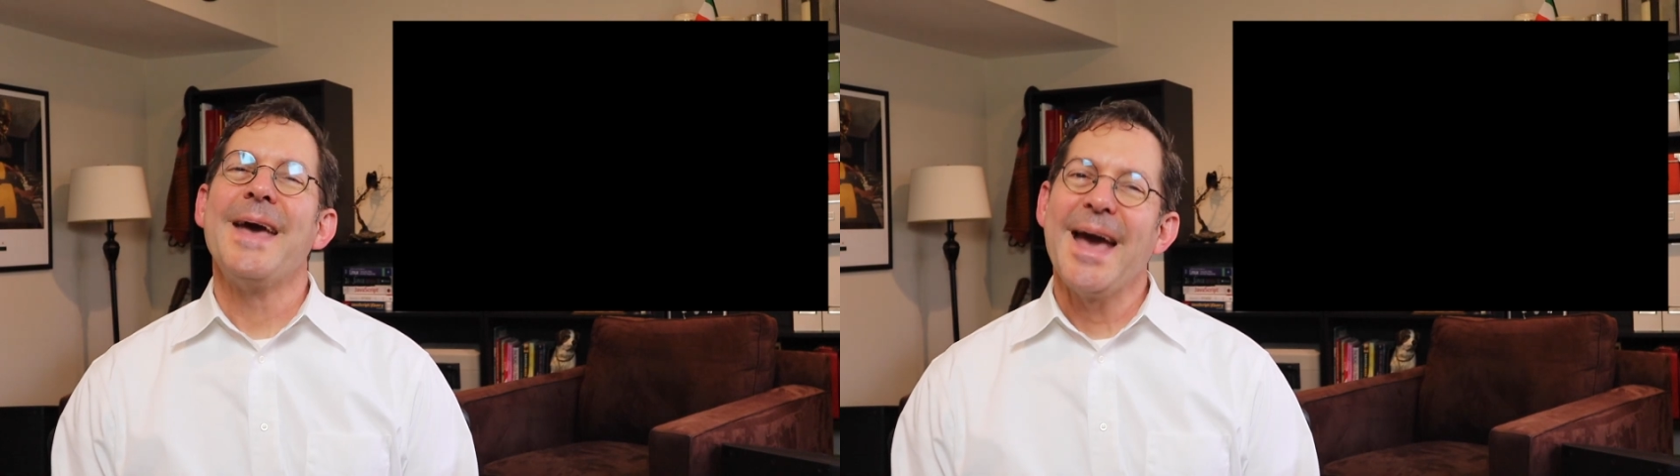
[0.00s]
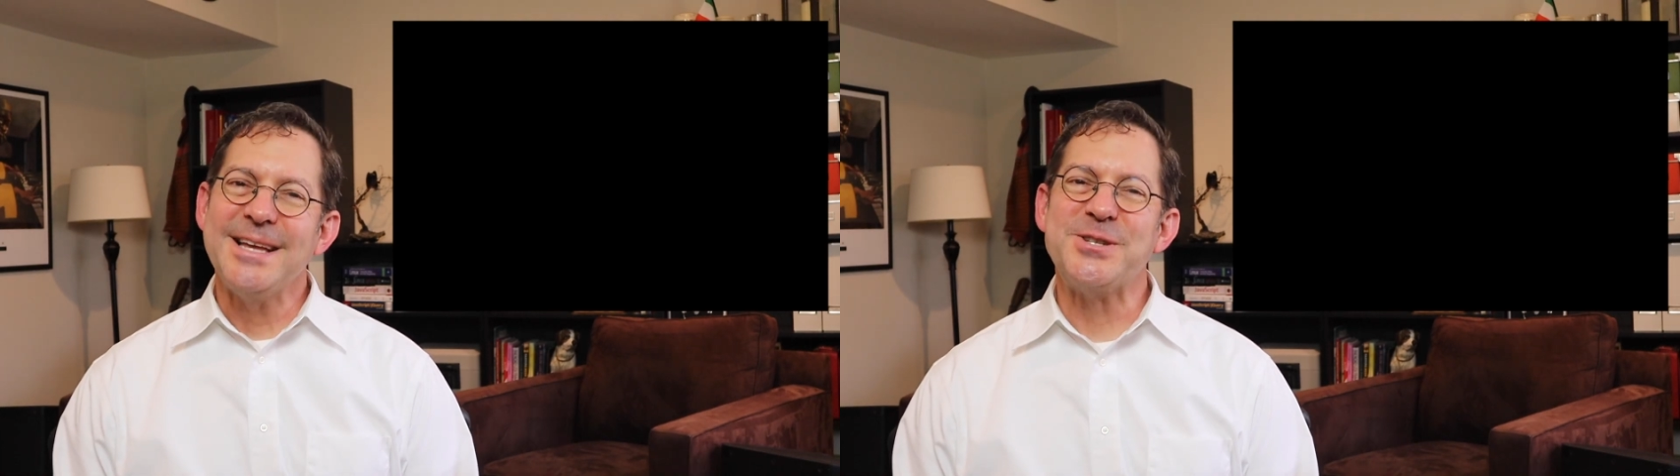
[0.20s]

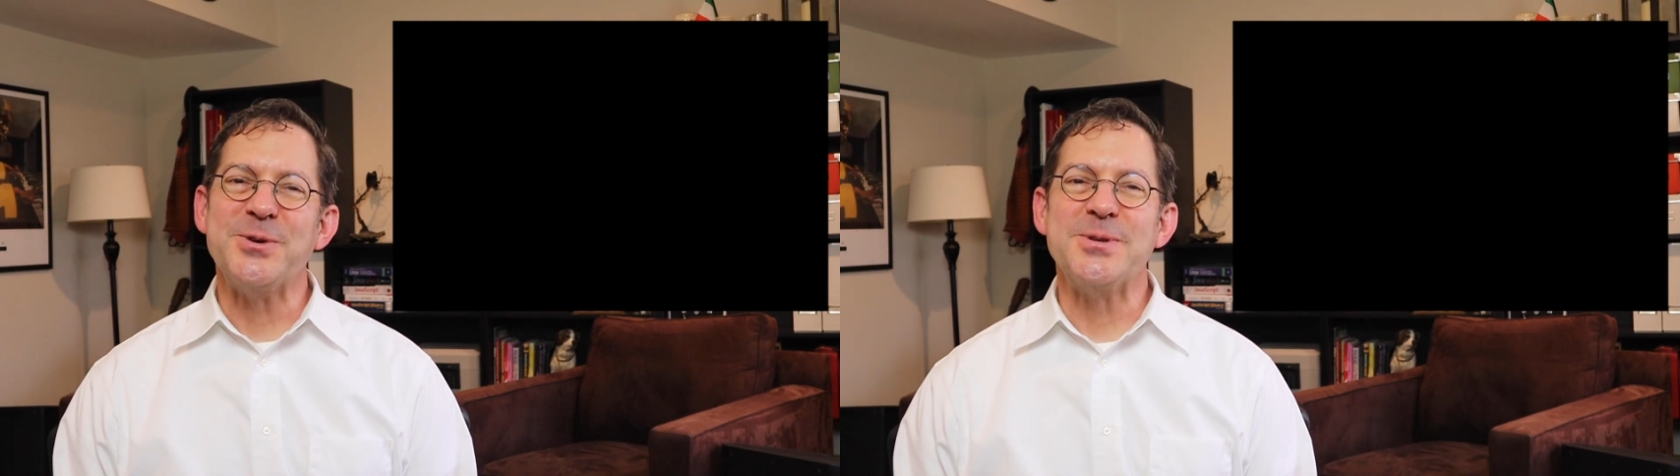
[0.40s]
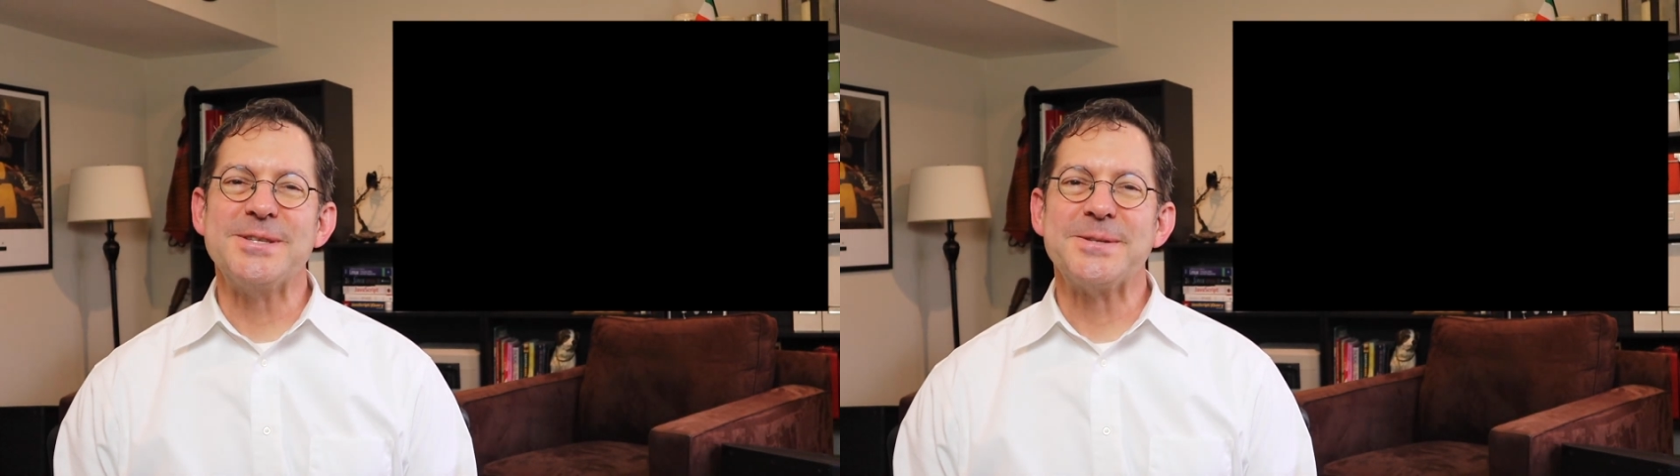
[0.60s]
Hey
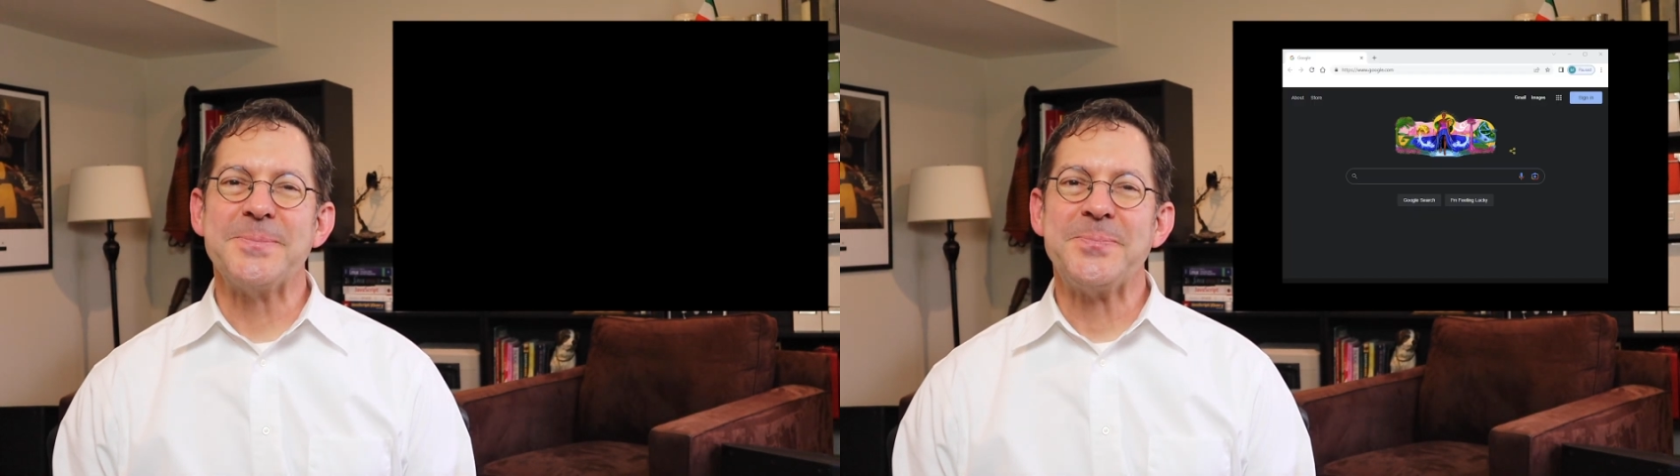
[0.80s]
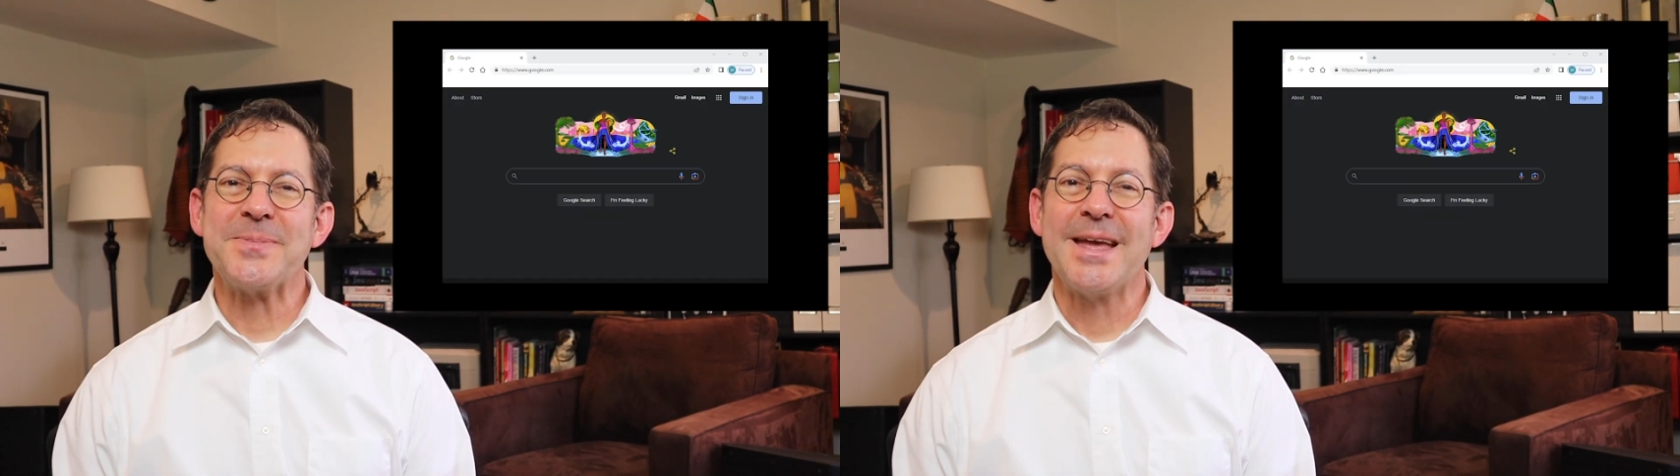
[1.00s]
students,
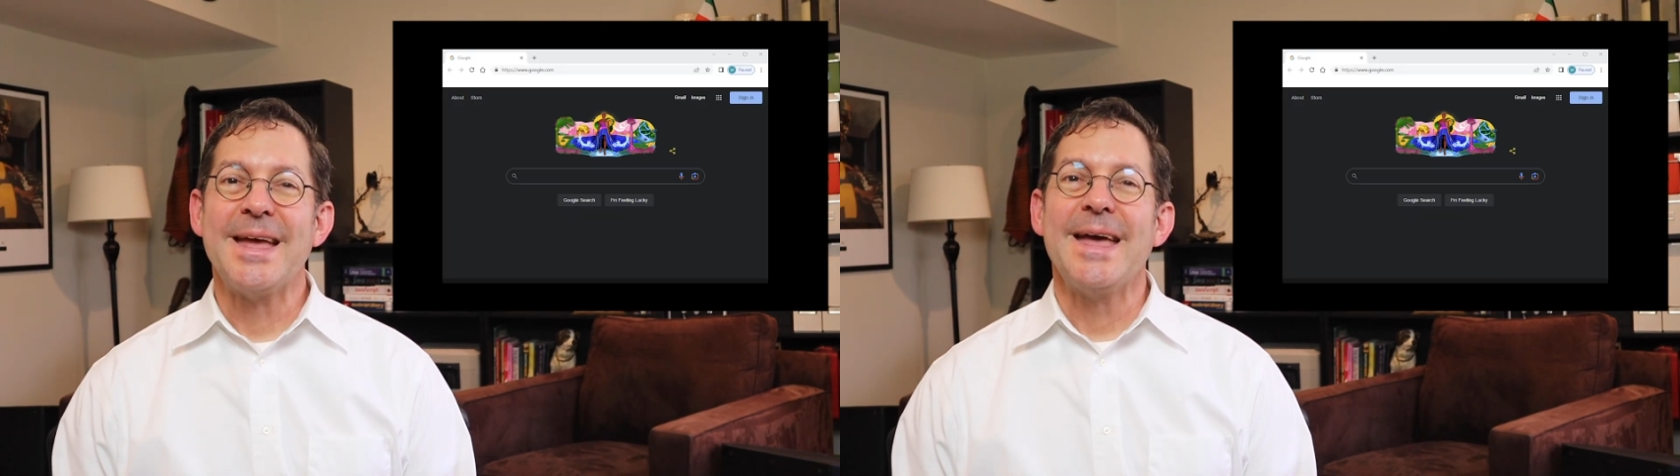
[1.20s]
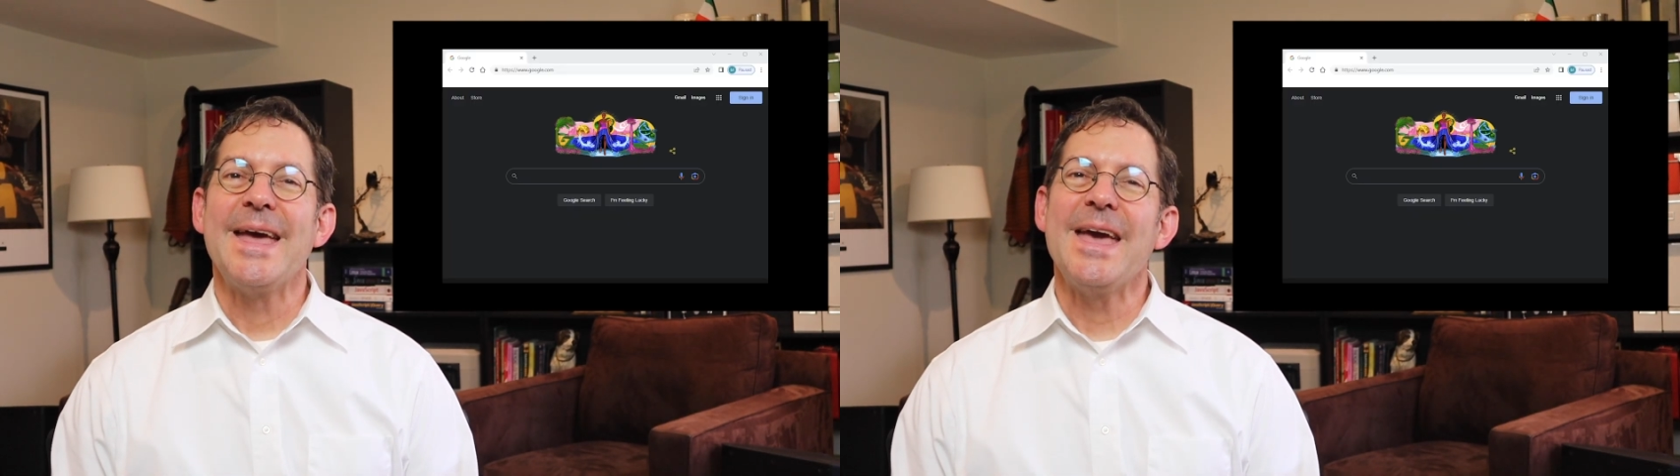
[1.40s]

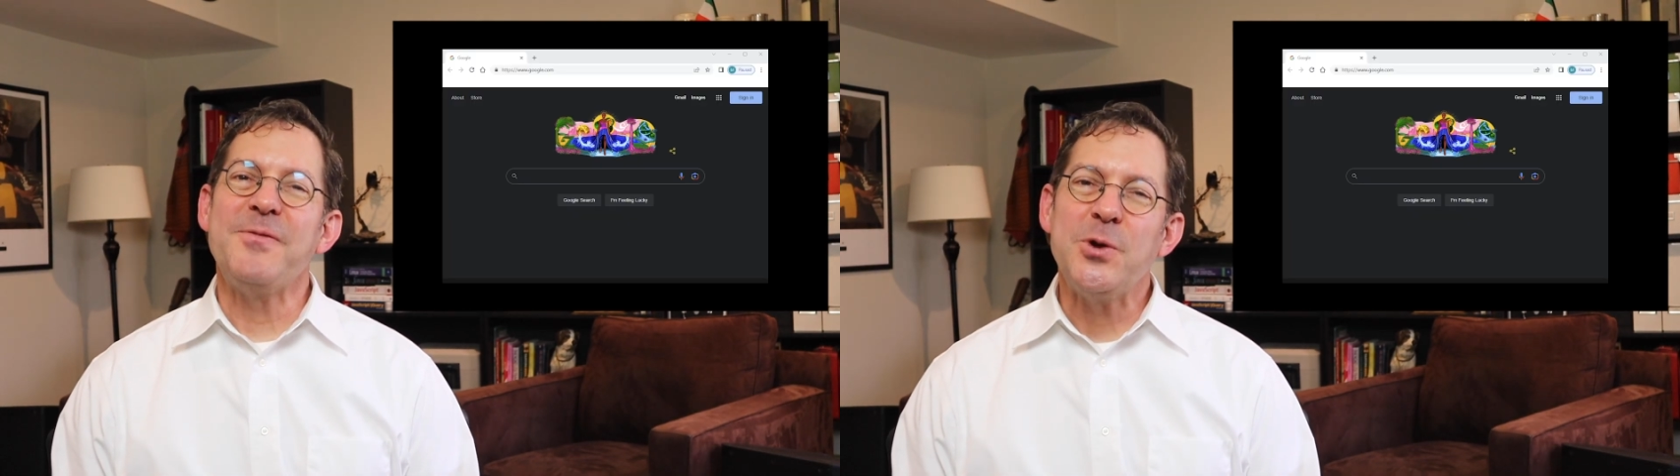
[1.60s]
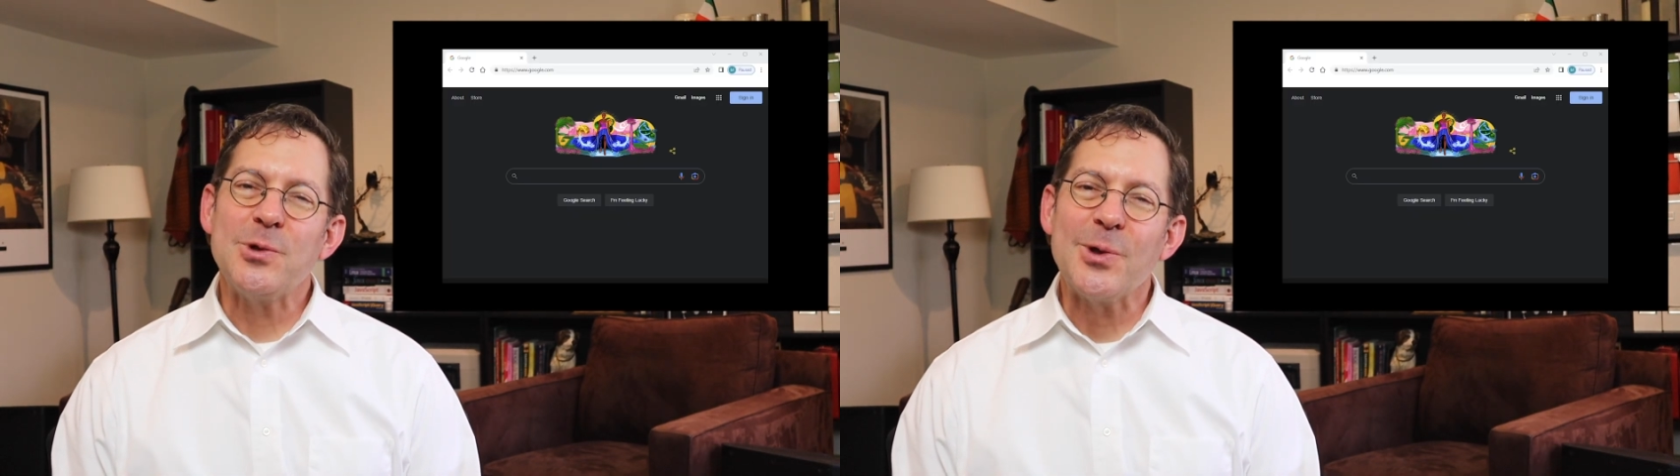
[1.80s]

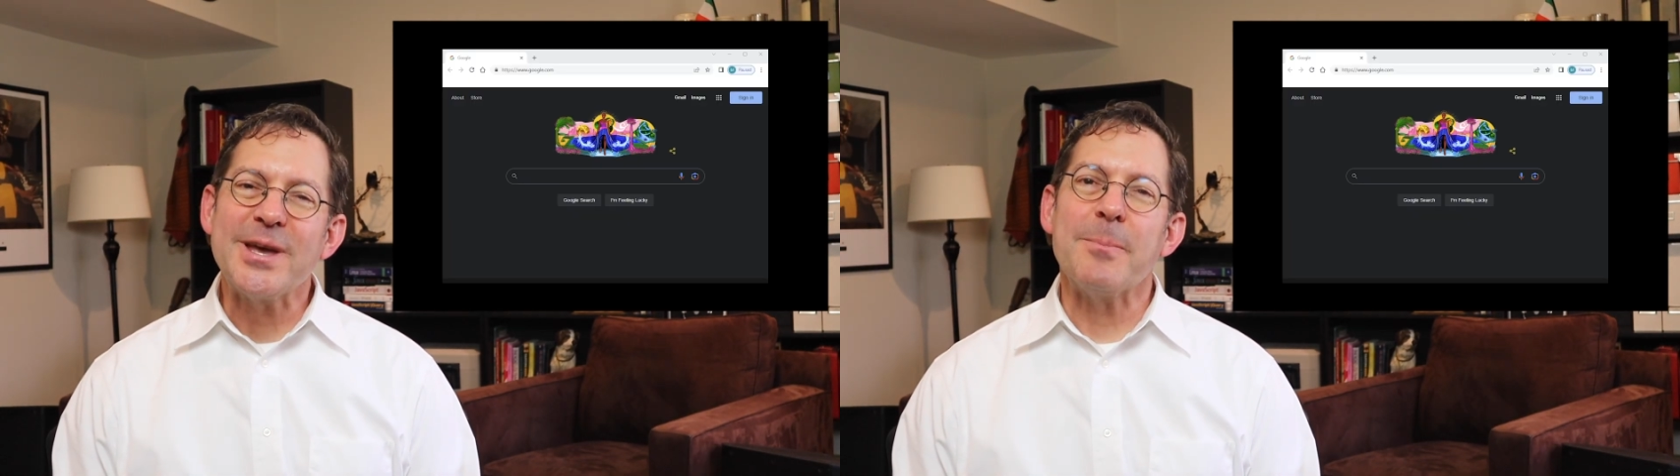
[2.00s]
if you look